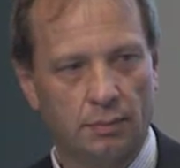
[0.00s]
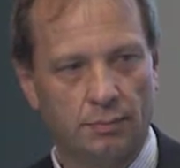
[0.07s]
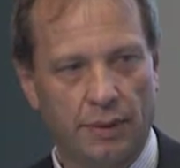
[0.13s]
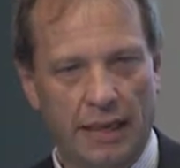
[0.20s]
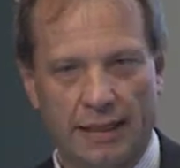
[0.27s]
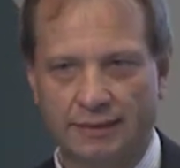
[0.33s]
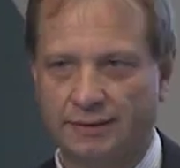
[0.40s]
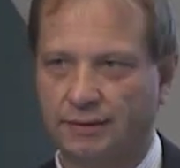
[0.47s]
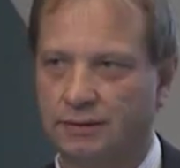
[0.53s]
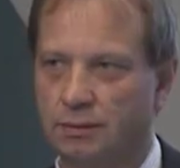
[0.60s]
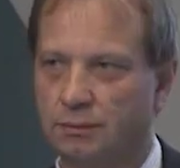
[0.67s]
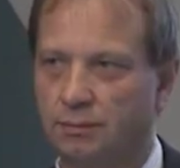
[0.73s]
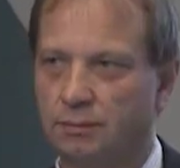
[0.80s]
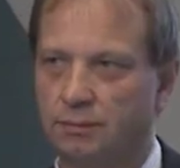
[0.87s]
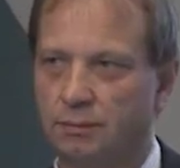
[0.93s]
past
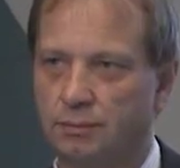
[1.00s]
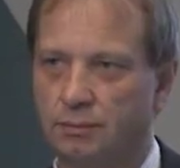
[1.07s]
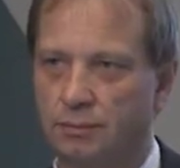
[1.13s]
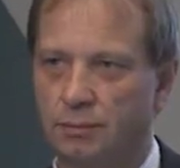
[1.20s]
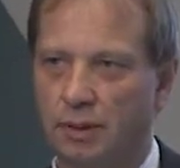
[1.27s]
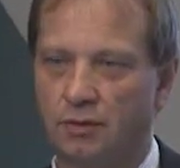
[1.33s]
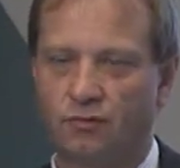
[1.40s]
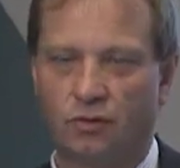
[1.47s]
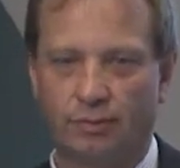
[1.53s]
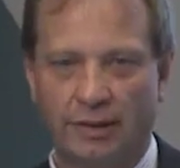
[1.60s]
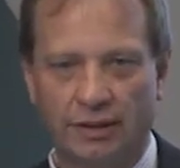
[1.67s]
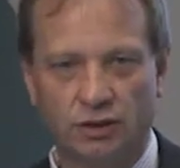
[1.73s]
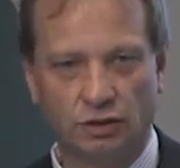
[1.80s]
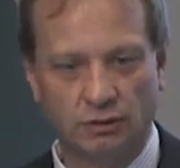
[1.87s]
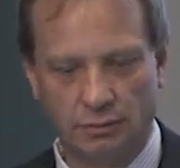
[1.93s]

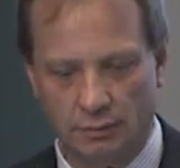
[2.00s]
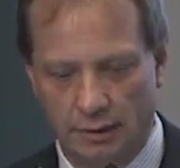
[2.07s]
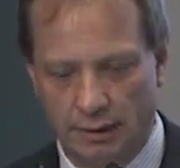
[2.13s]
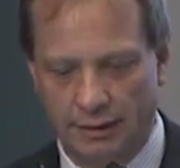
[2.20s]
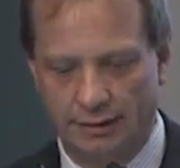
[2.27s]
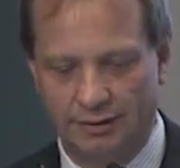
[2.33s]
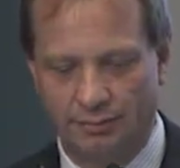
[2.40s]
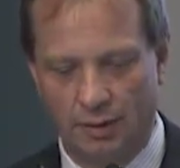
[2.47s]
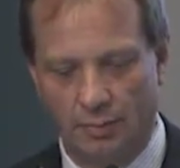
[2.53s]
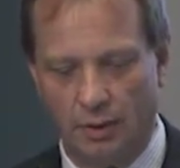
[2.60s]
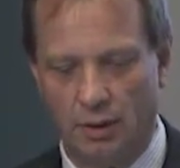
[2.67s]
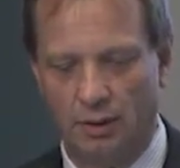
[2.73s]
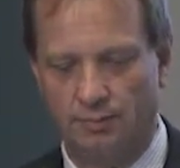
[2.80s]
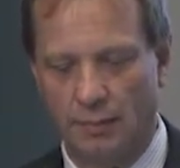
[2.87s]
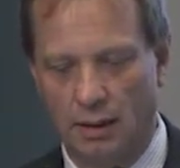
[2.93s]
information is
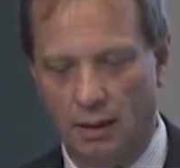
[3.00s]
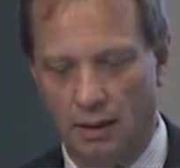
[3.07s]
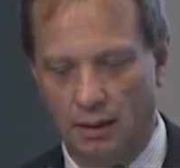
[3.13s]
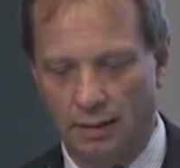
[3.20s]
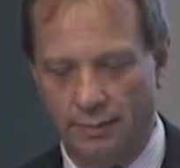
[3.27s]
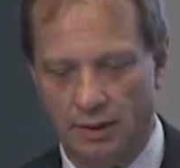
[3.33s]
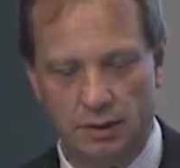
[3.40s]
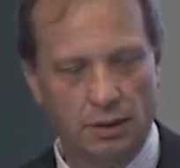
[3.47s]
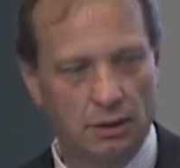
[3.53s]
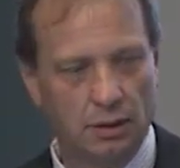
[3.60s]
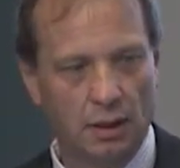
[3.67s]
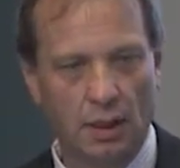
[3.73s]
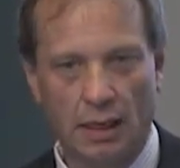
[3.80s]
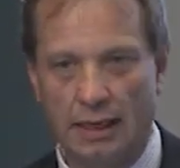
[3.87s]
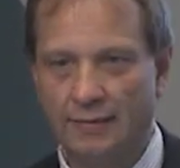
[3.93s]
maybe limited.
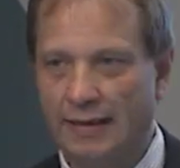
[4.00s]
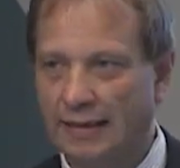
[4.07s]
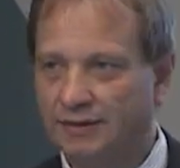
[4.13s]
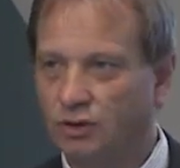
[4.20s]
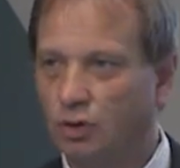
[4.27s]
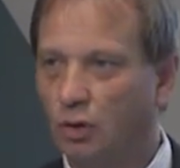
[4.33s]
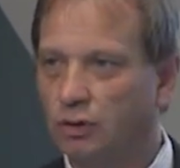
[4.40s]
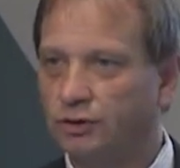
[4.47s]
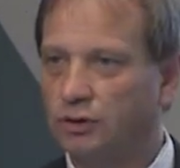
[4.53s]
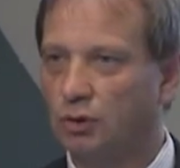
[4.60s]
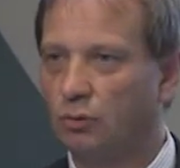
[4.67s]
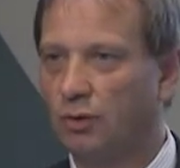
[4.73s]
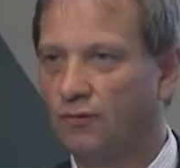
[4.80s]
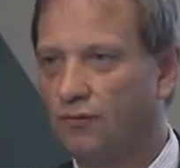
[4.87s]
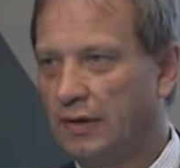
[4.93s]
And that's also
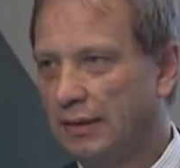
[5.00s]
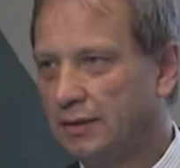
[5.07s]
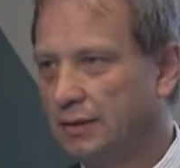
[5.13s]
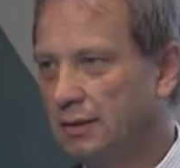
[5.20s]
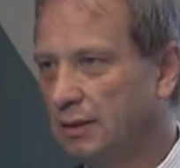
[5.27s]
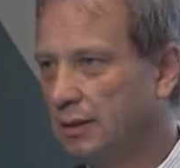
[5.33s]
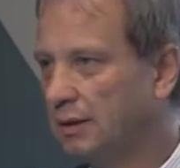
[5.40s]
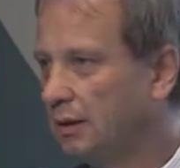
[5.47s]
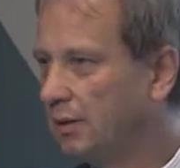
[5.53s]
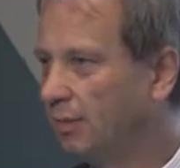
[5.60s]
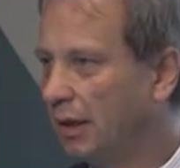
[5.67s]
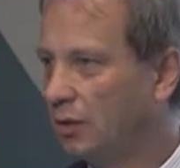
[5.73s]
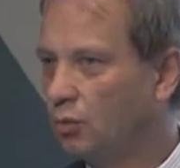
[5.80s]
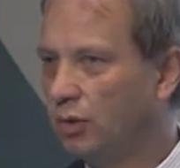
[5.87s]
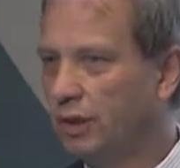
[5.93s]
reflected in the
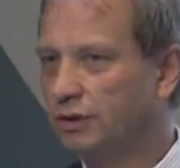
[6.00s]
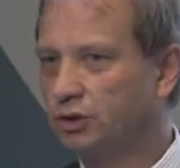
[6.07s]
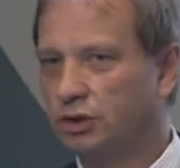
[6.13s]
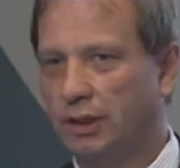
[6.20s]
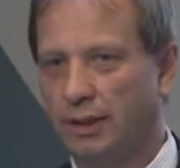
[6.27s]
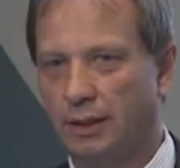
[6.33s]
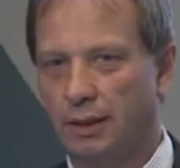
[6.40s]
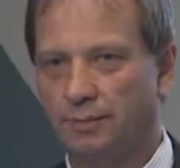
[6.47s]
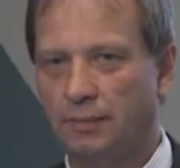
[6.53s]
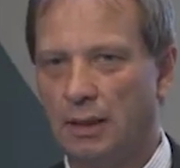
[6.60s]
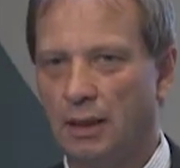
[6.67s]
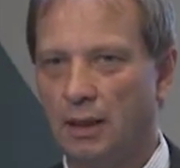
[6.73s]
debate within China.